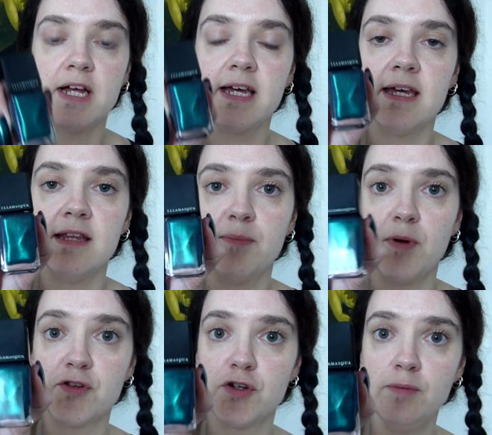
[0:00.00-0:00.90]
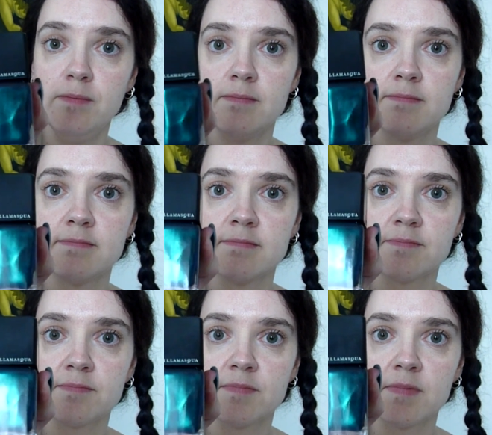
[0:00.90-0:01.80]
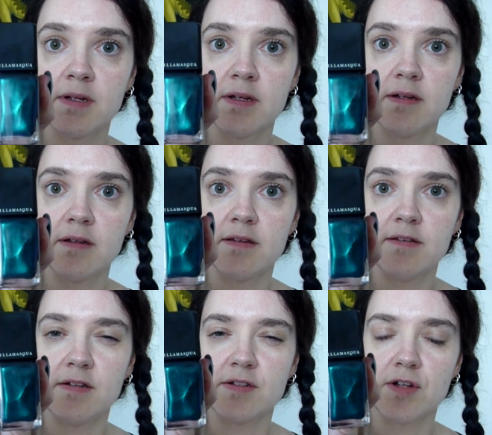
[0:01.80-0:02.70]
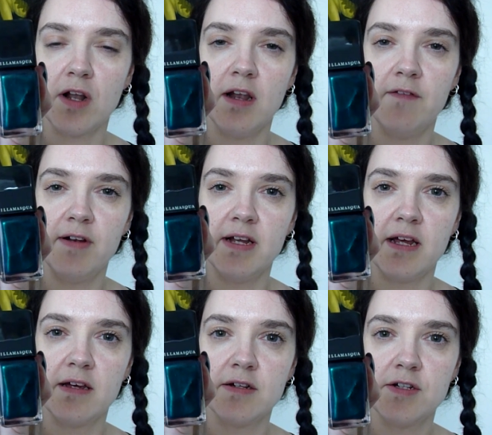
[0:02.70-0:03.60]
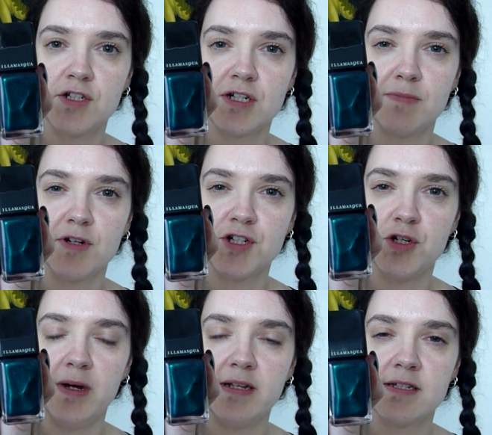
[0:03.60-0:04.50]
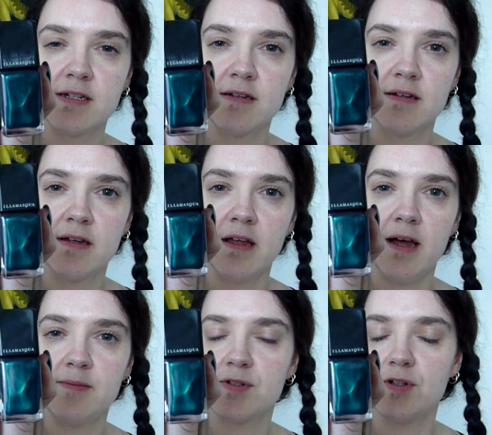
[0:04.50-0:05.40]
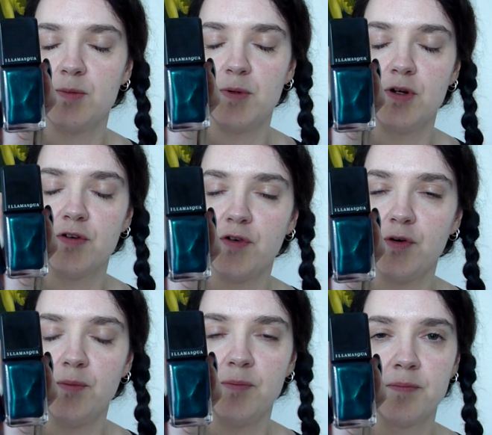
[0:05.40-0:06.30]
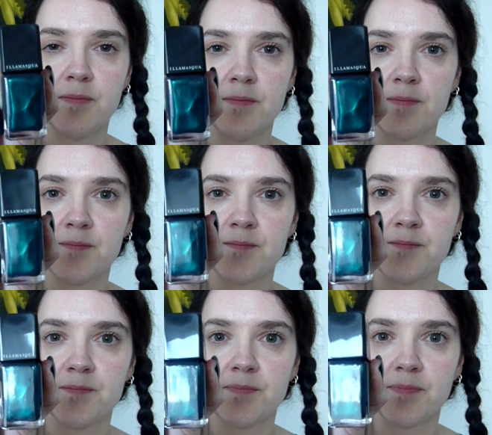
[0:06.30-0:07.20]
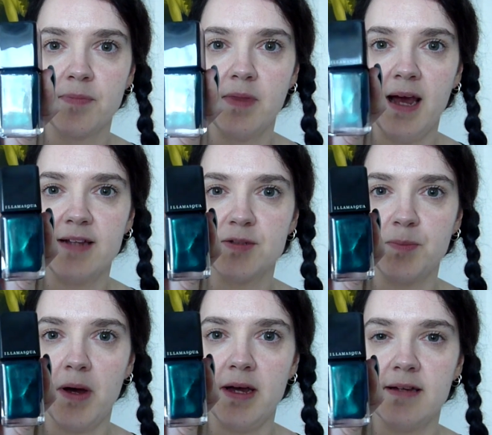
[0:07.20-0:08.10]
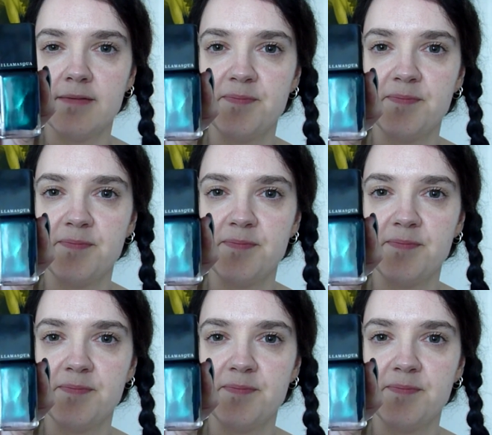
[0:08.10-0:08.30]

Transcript: like in the bottle. See, it's got a lovely shimmer to it. Absolutely beautiful. Had to buy it.